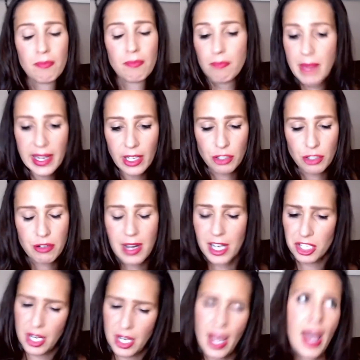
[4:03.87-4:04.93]
Men are
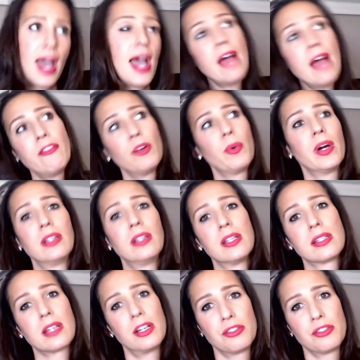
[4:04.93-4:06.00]
trash everywhere in this
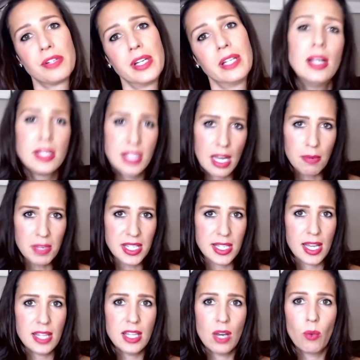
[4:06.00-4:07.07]
country. Tomi
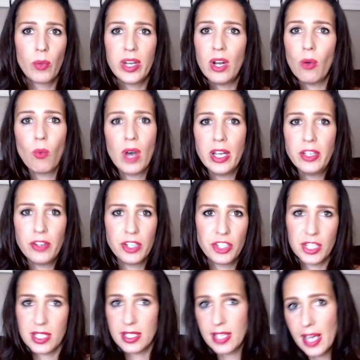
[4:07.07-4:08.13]
said that we don't want you to
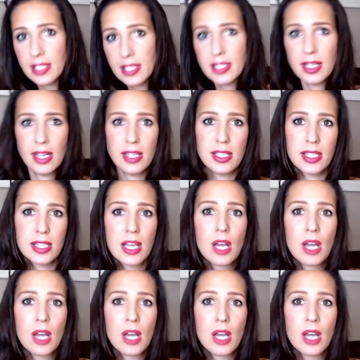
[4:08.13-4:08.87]
just text us.